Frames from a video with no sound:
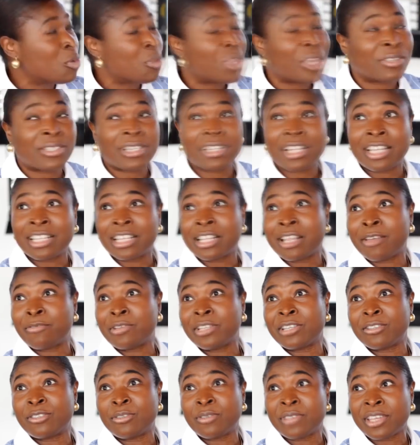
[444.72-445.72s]

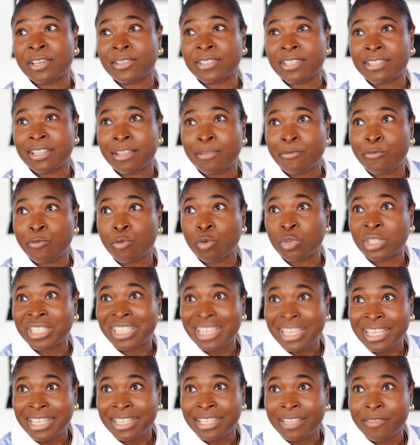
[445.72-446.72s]
2011 and
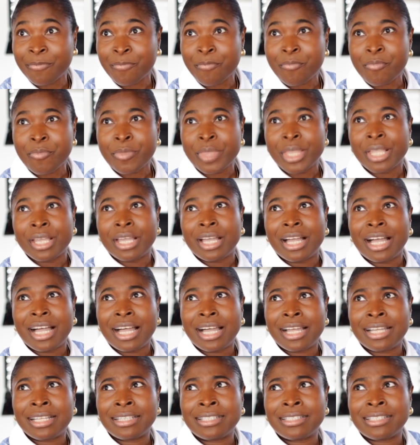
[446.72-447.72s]
2014.
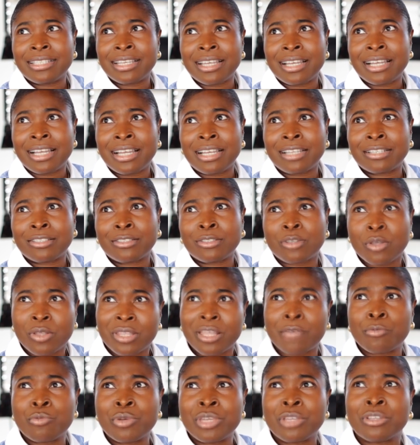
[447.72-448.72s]
And so
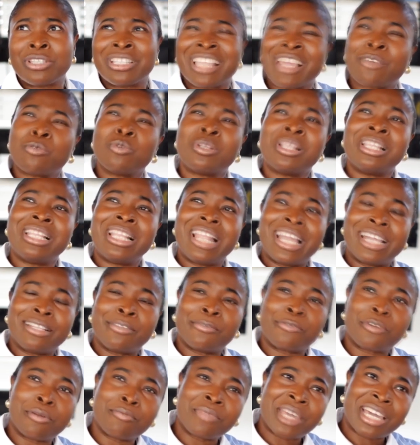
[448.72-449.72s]
that they could
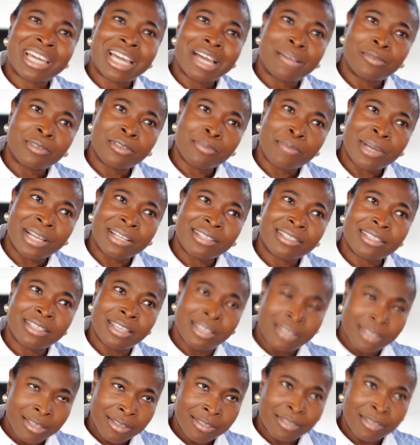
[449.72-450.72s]
learn from their counterparts in